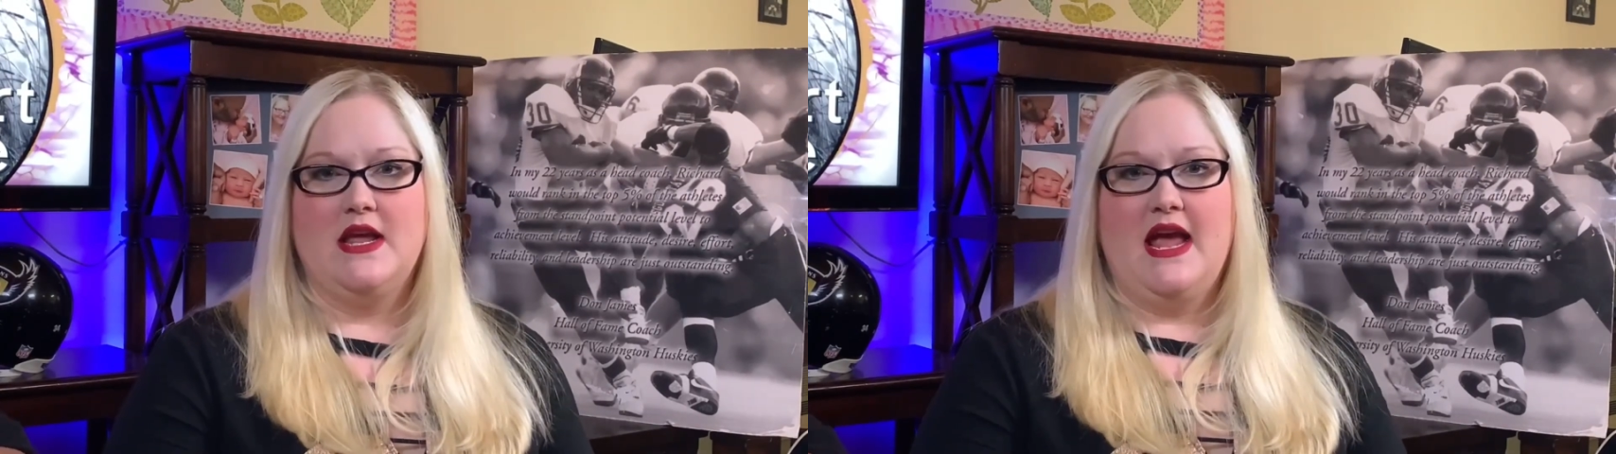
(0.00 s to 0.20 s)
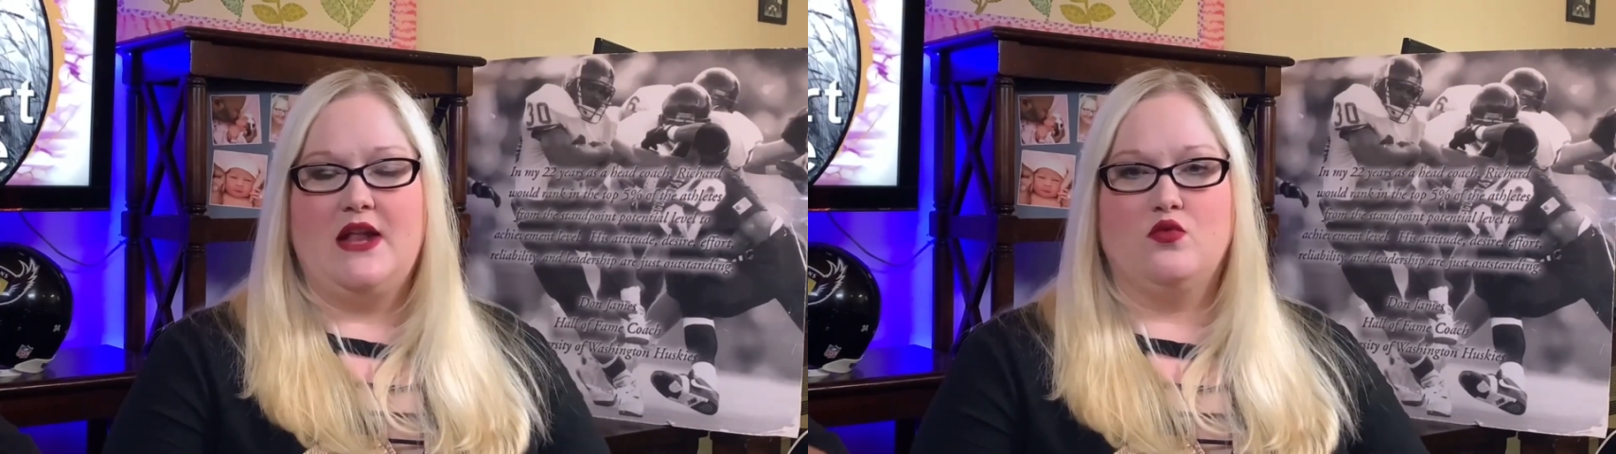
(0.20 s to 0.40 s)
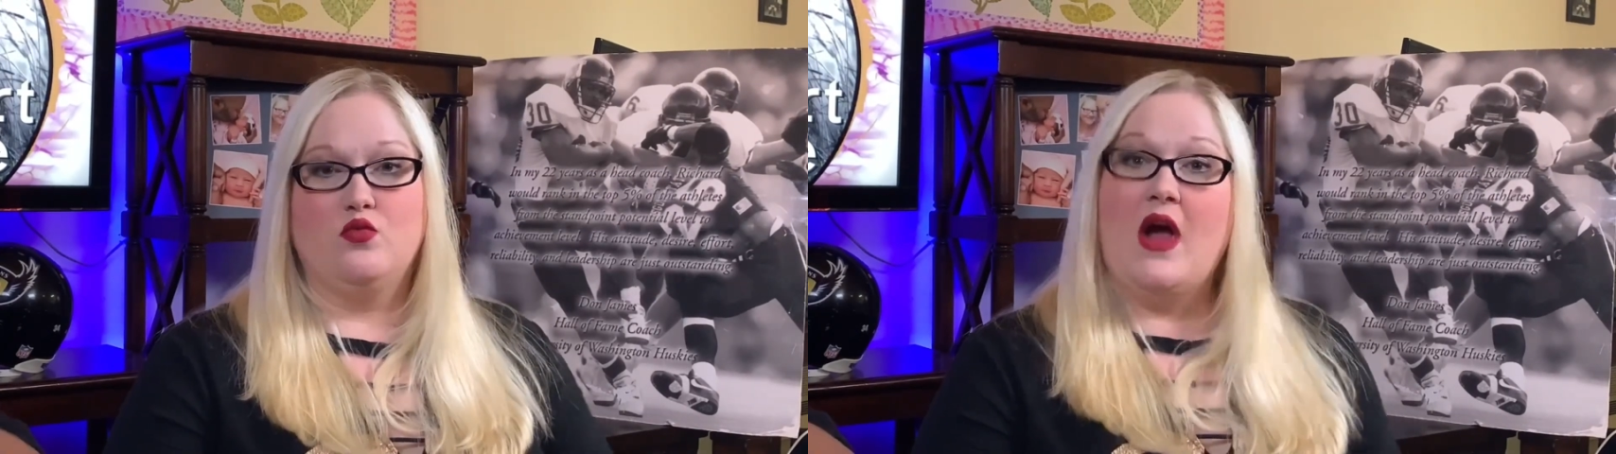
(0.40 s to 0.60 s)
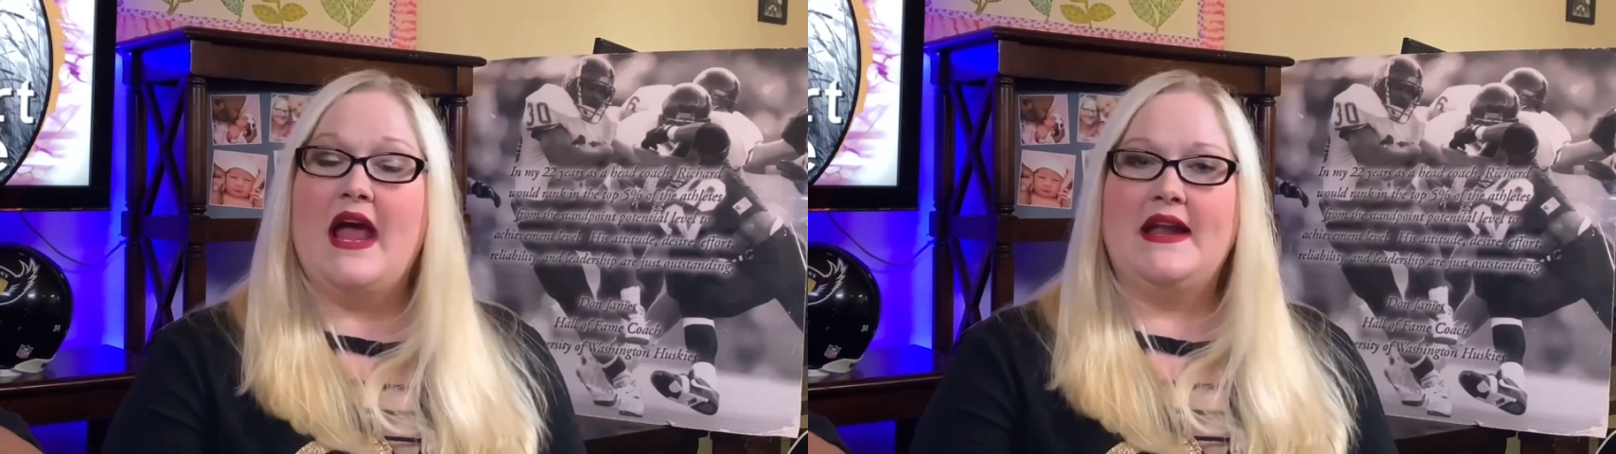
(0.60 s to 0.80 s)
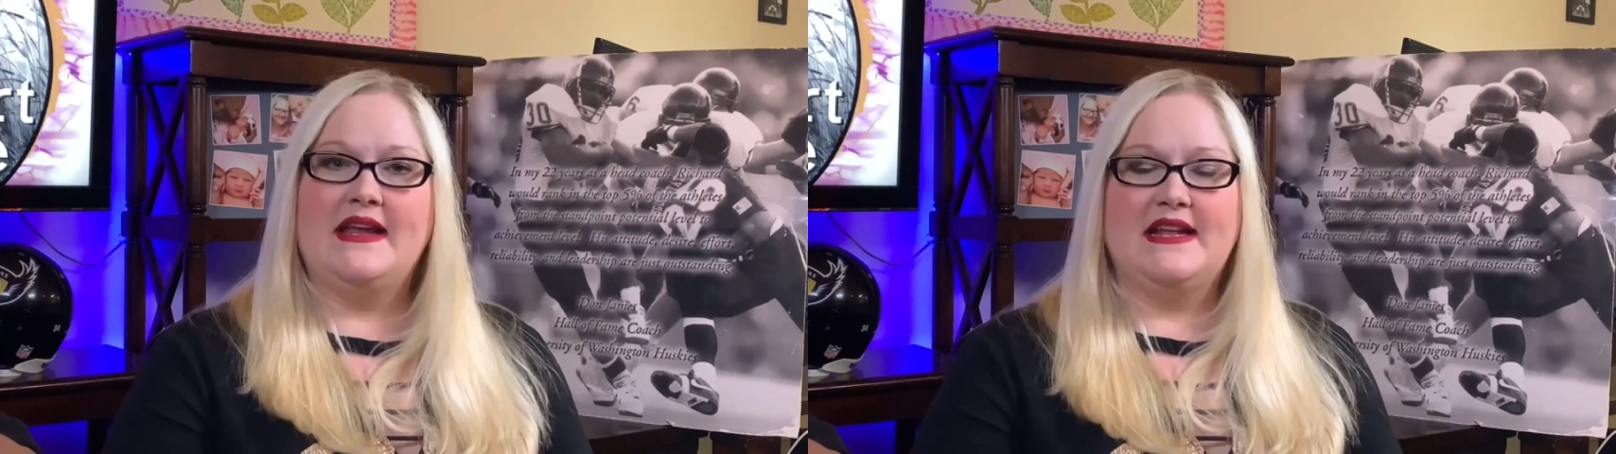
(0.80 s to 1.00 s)
and a
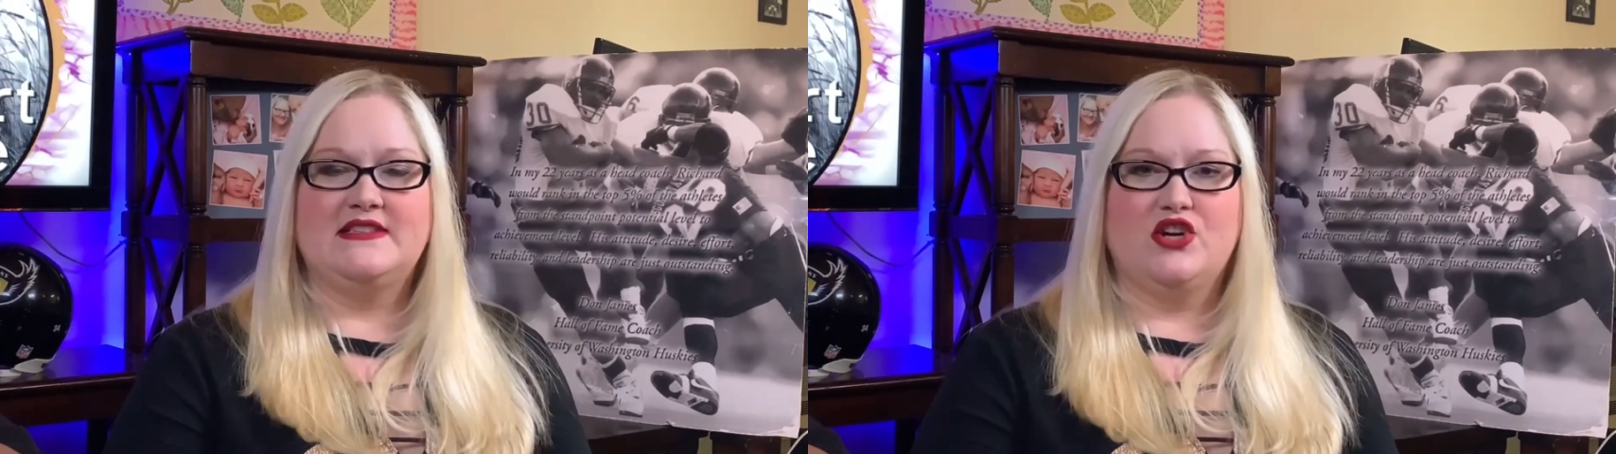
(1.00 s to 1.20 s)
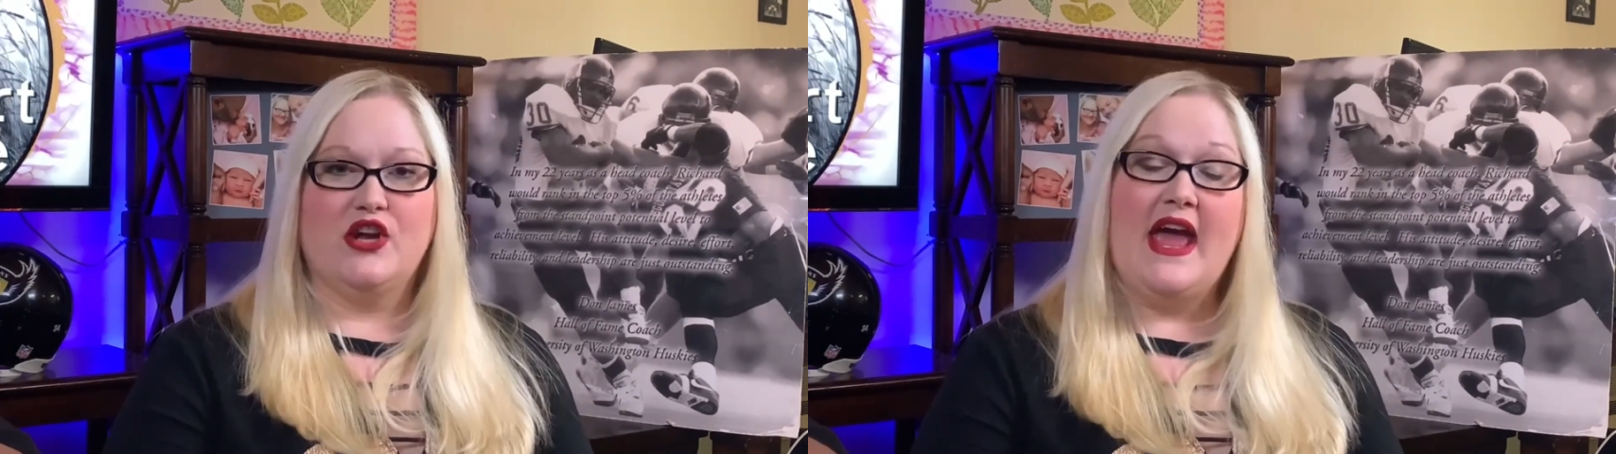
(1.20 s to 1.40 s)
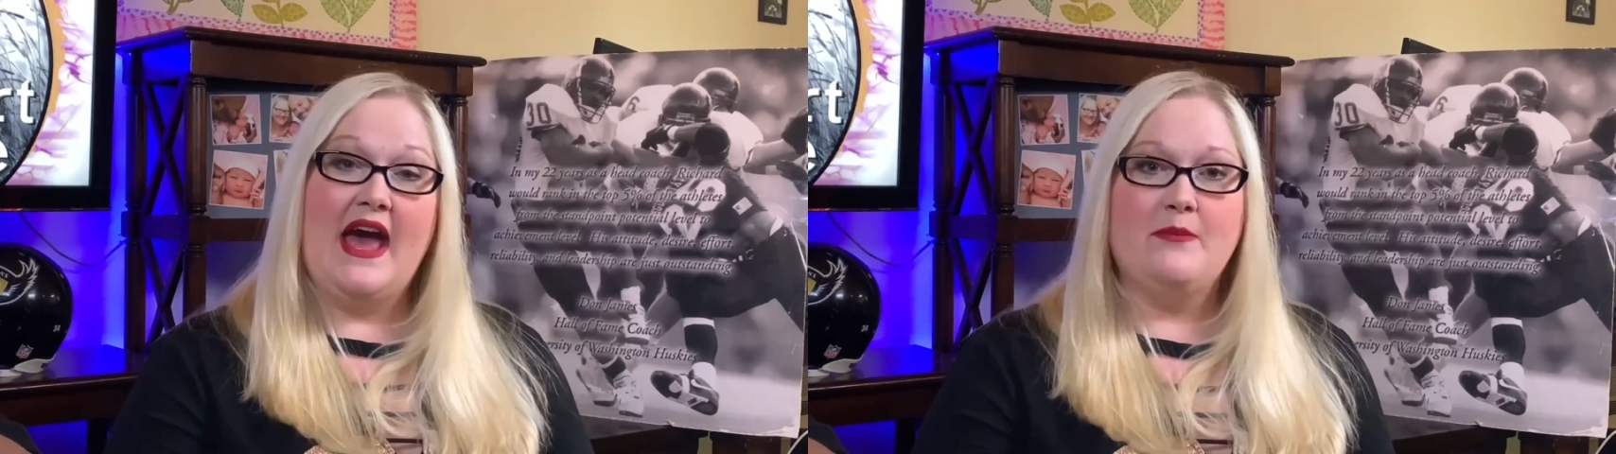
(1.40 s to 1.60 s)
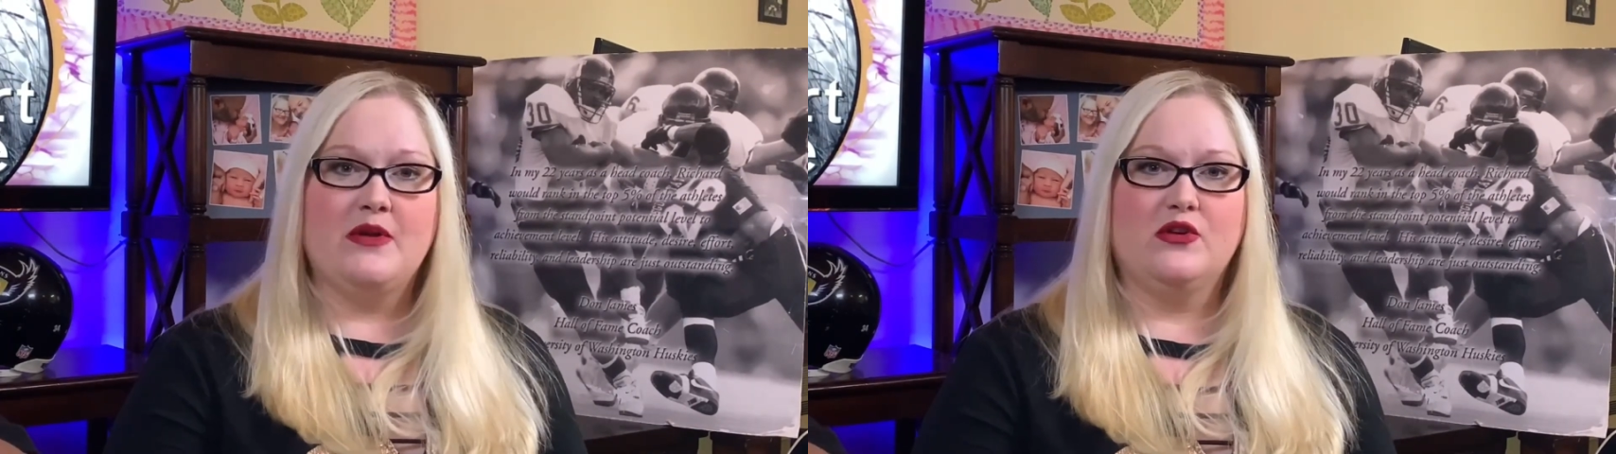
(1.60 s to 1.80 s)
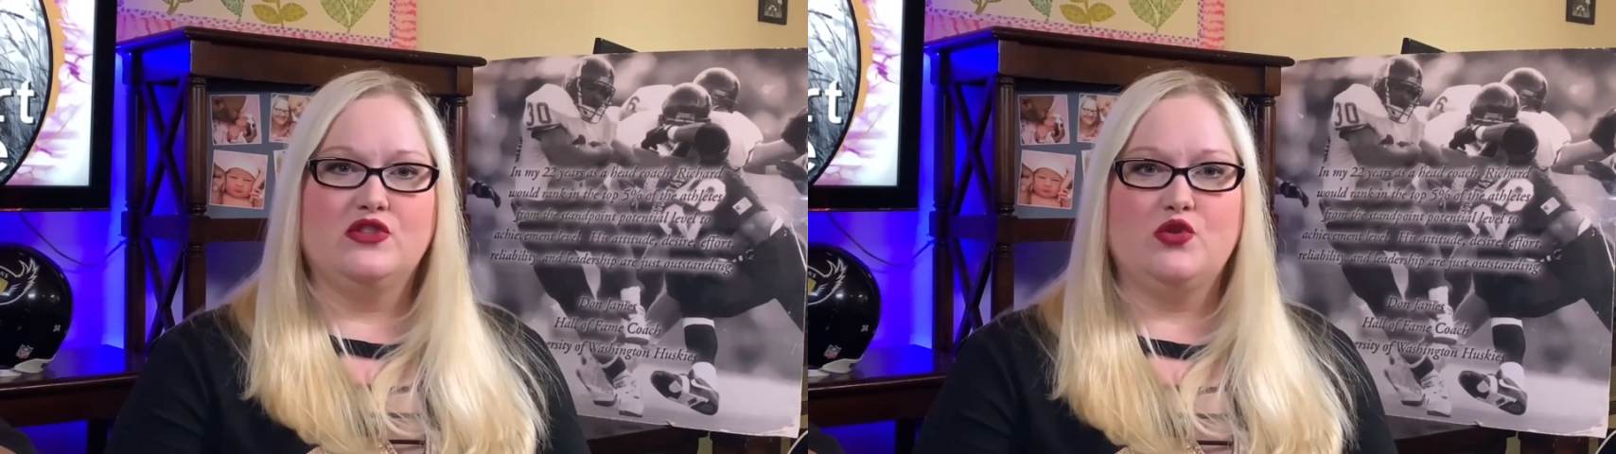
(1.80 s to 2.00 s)
riot against our
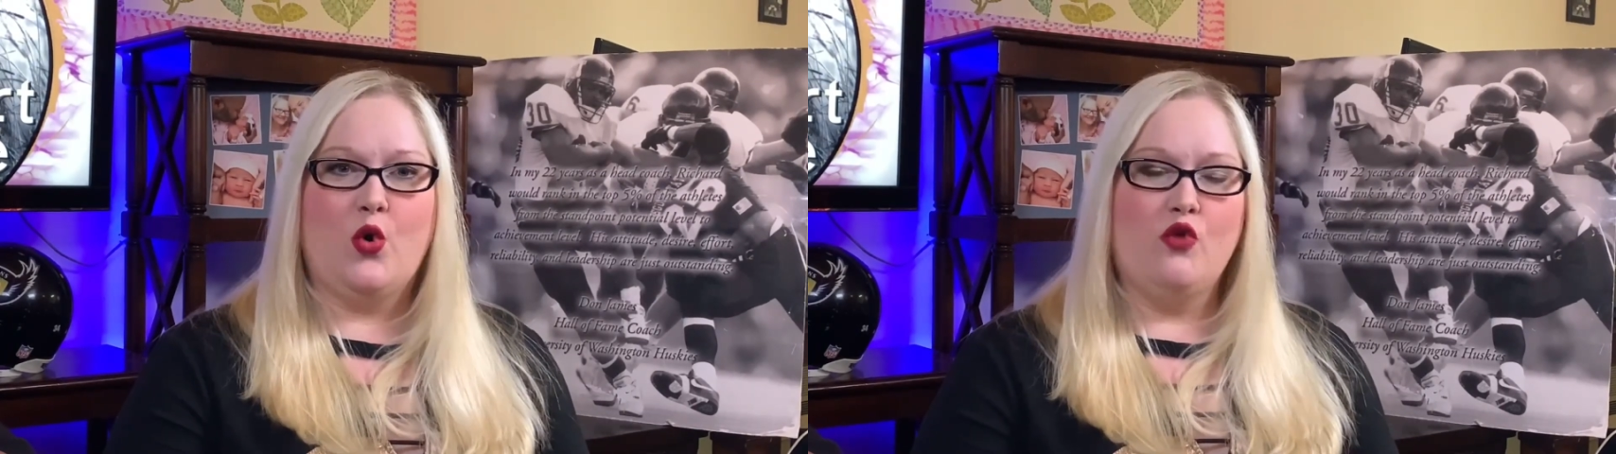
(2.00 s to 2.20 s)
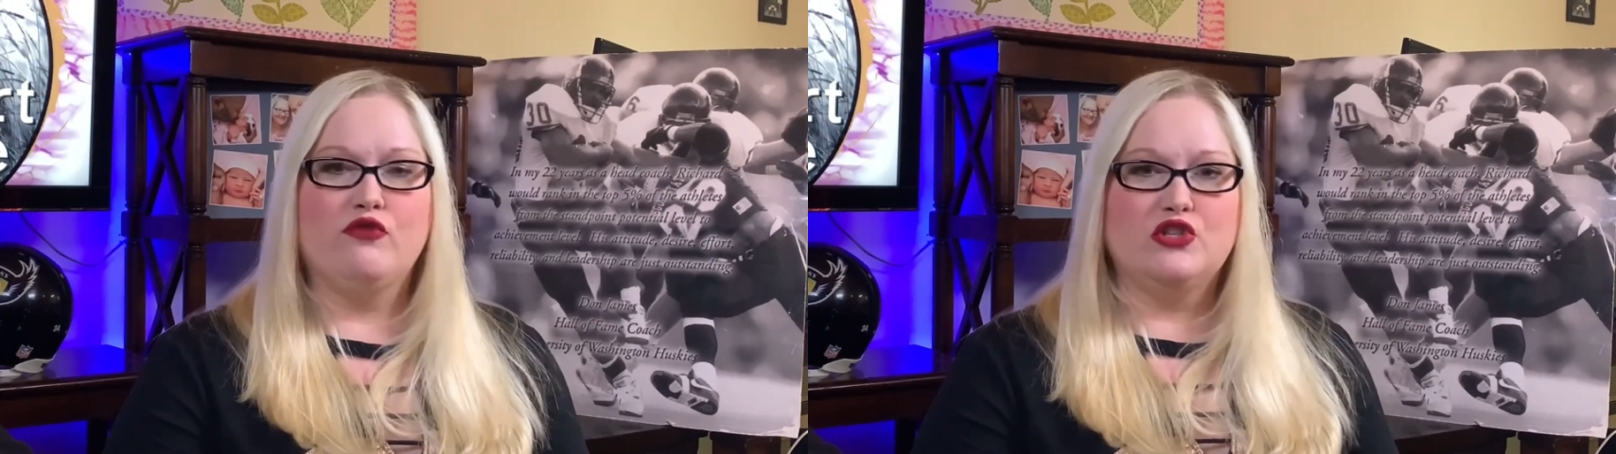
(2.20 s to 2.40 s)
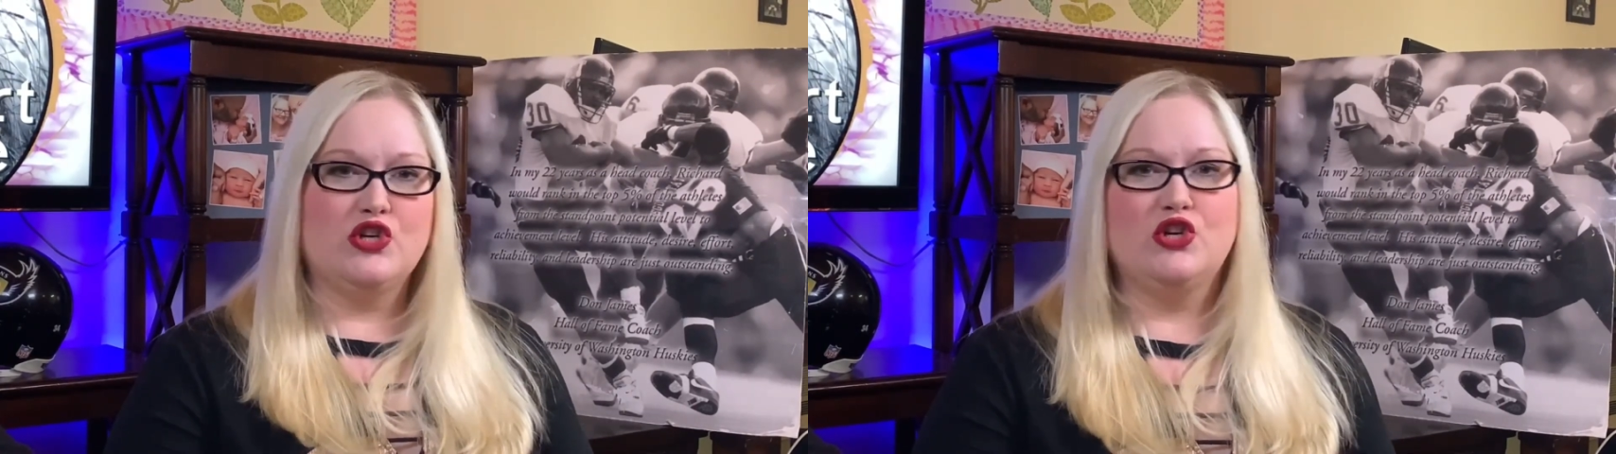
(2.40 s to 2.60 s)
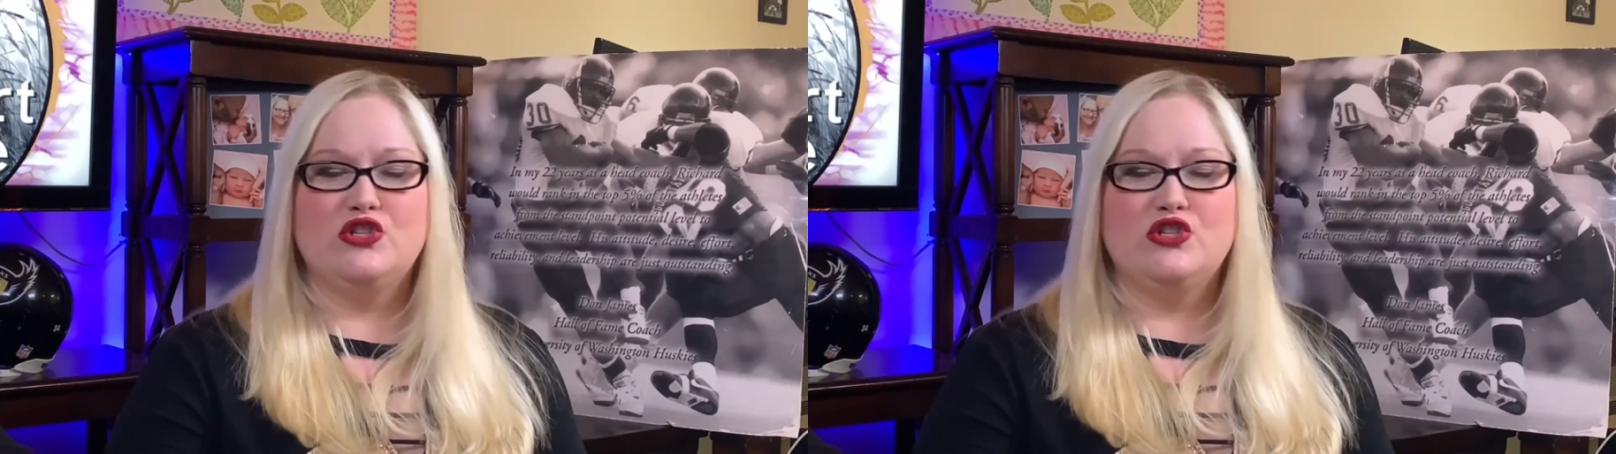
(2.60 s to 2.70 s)
Capitol to overturn